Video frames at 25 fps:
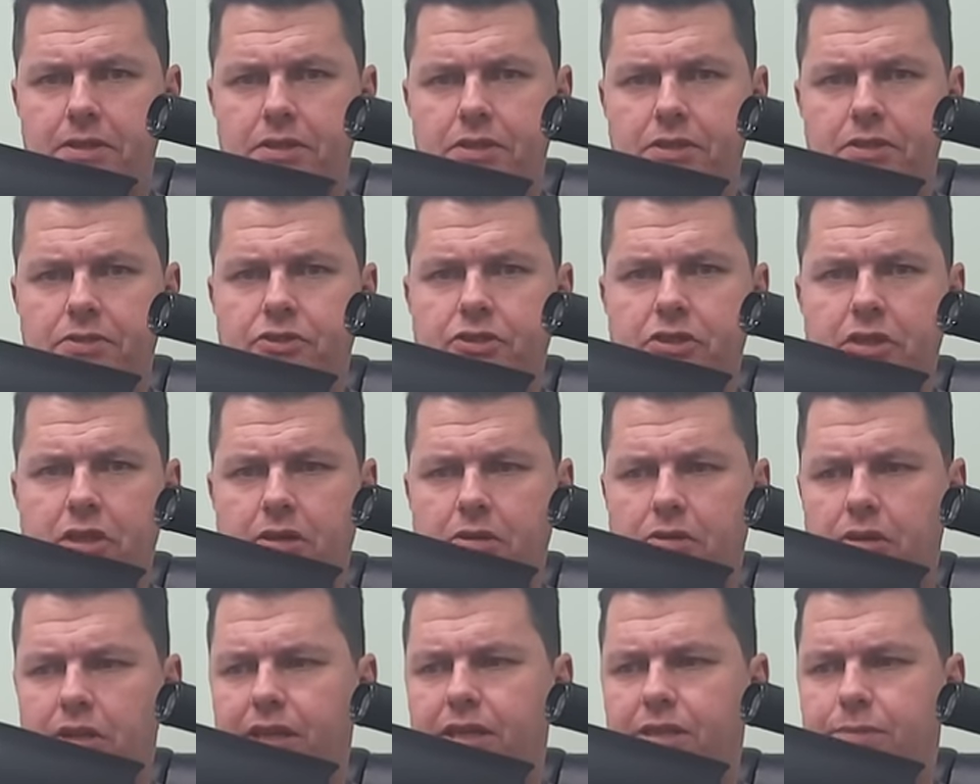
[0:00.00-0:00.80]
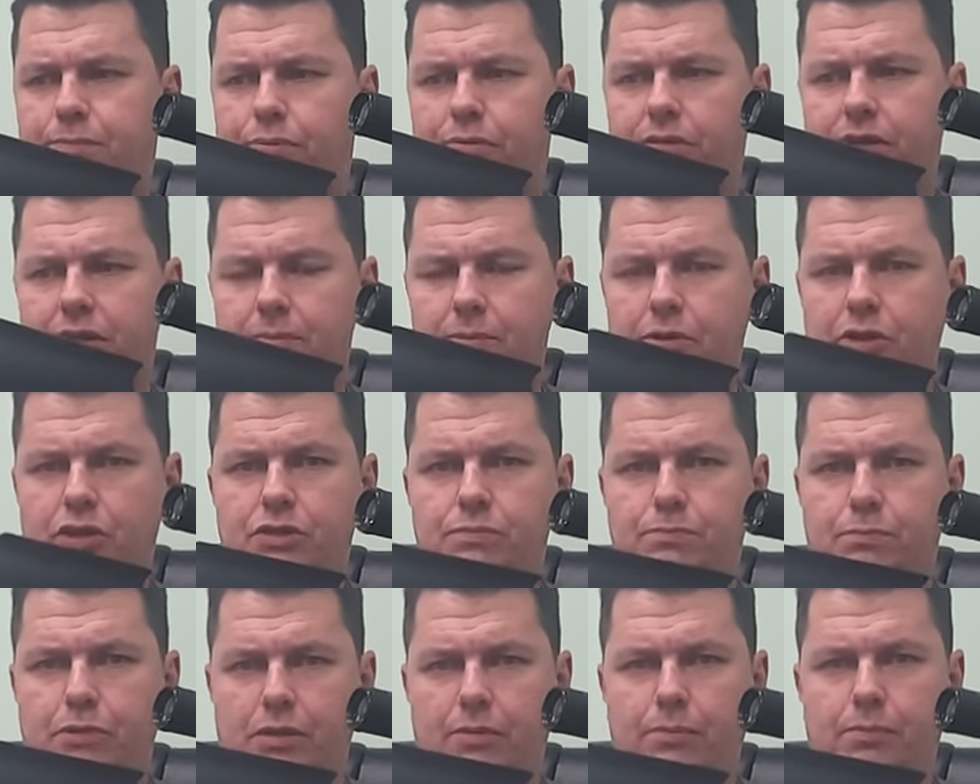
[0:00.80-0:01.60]
So that's pretty much
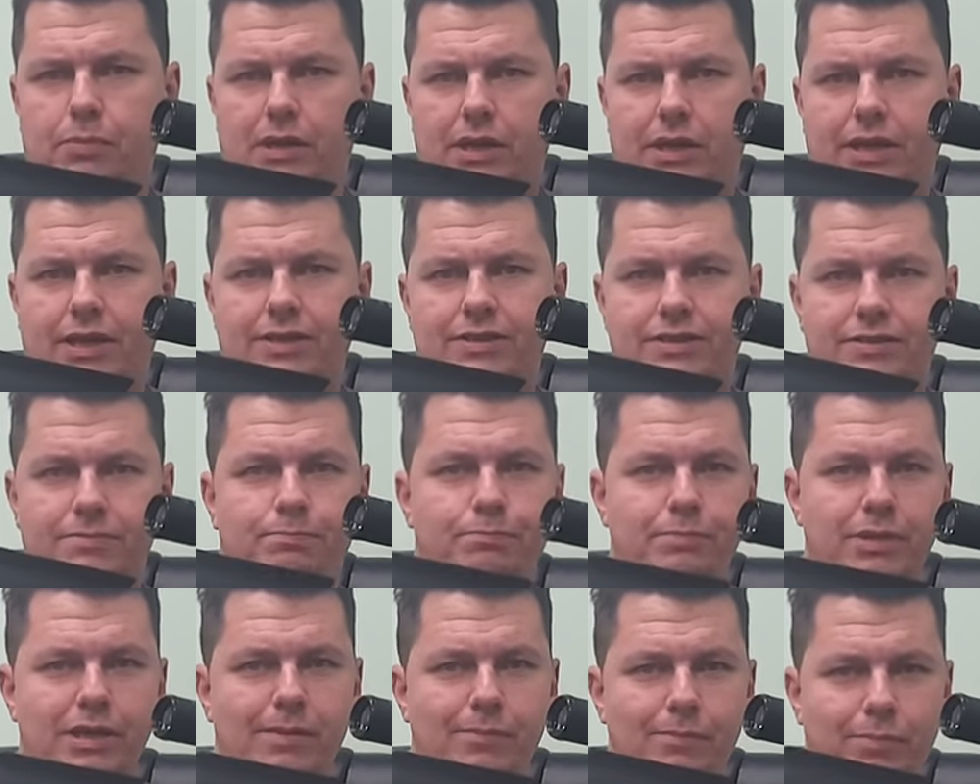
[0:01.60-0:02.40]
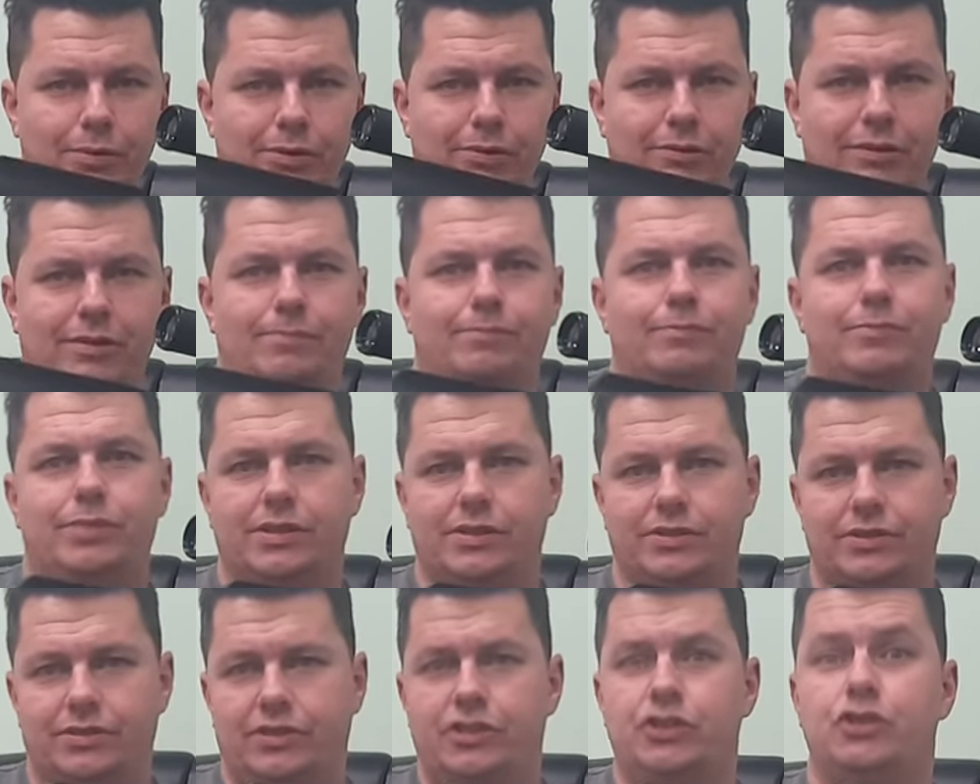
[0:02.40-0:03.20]
butt plates. Bit boring, but
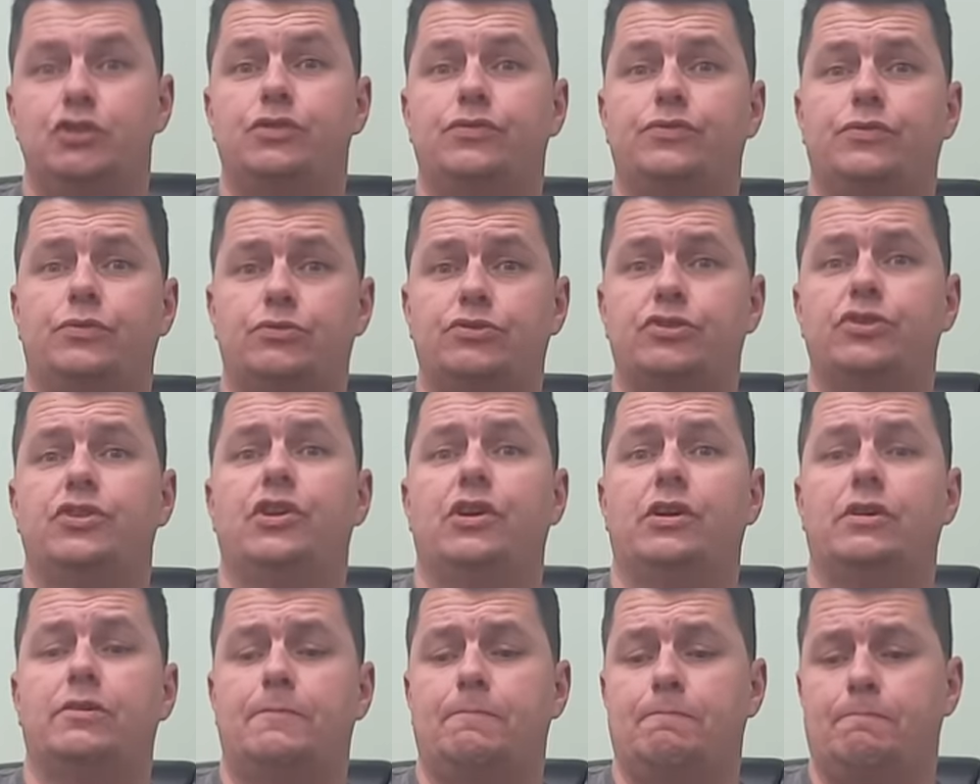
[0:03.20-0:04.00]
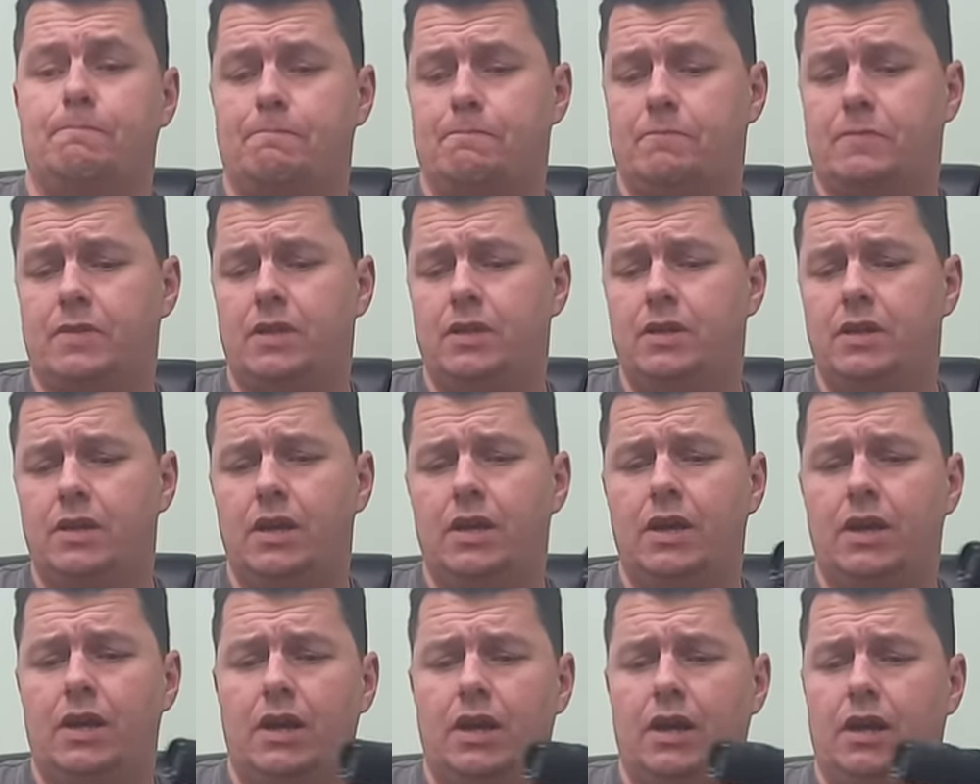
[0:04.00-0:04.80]
it's useful to know.
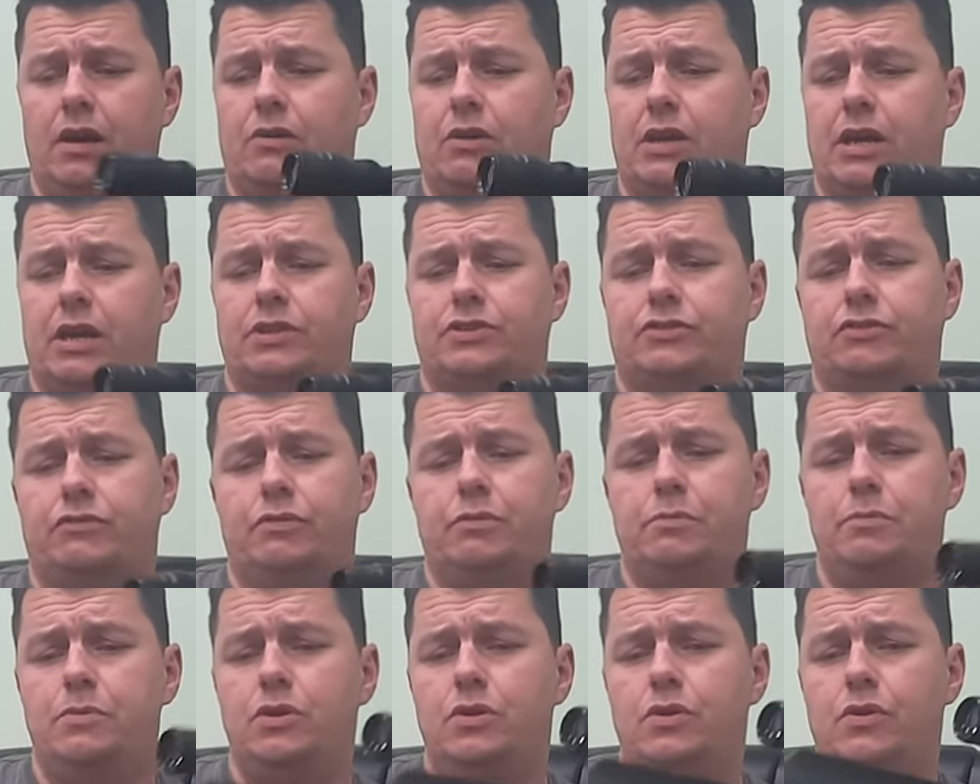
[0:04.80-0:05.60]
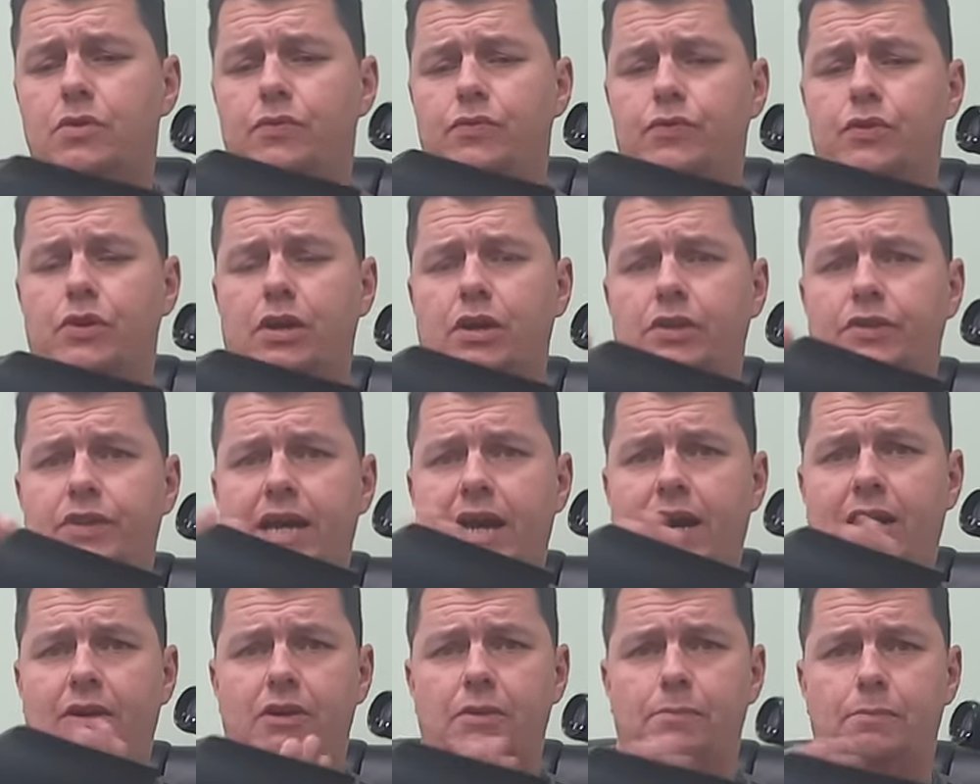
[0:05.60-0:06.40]
Okay, so if we move
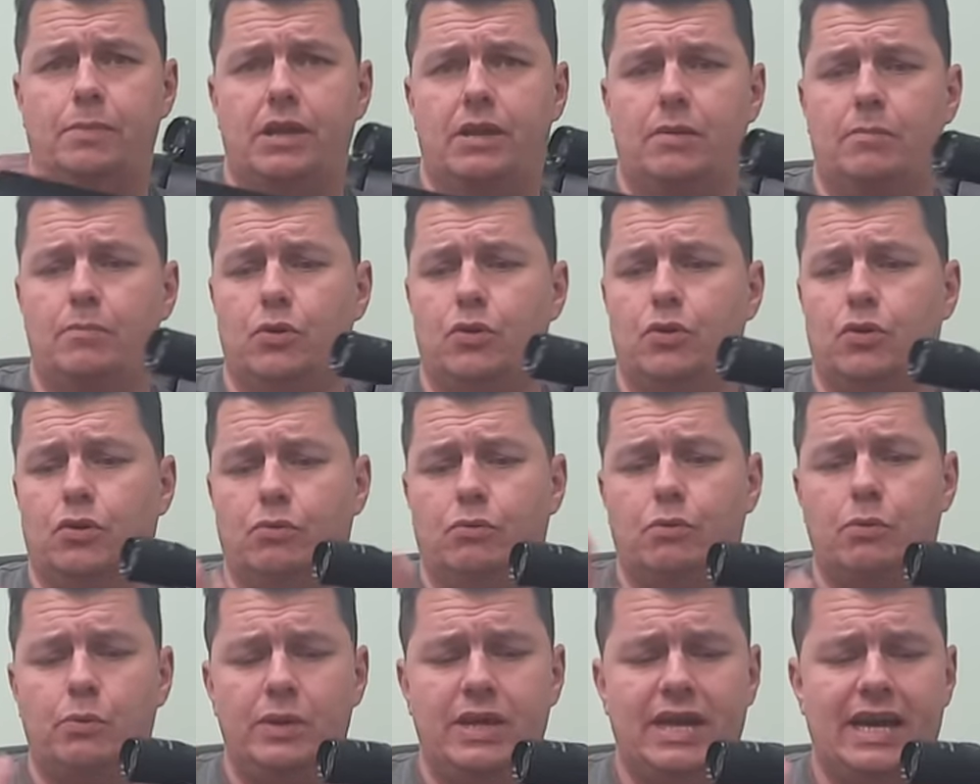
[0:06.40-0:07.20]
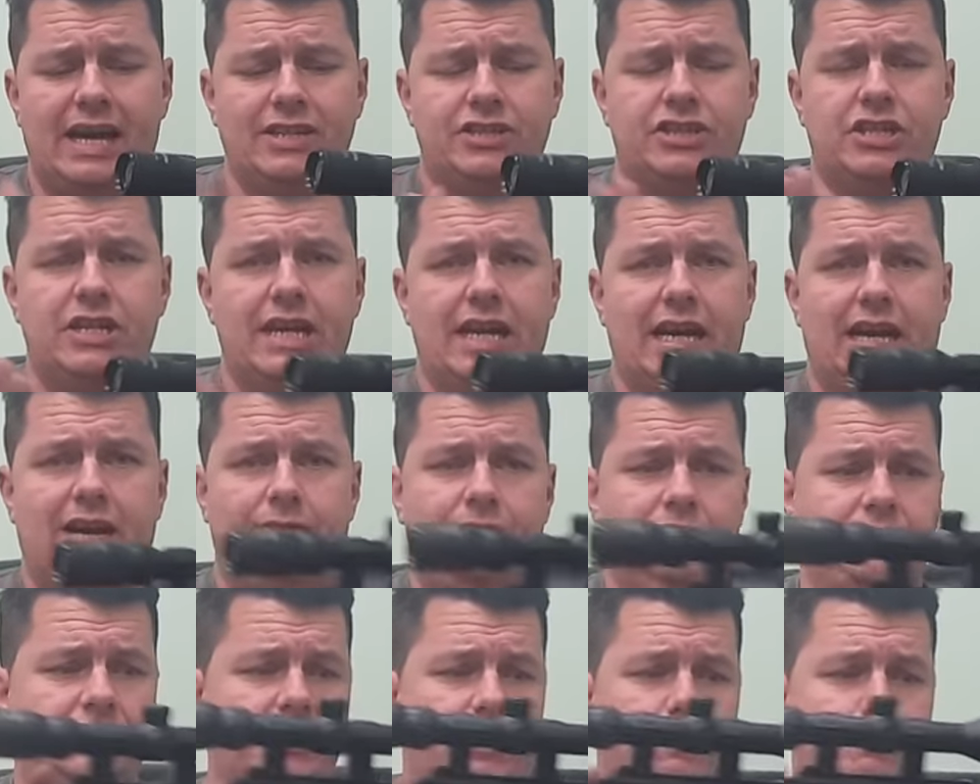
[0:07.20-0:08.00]
down a bit more, what we actually have is the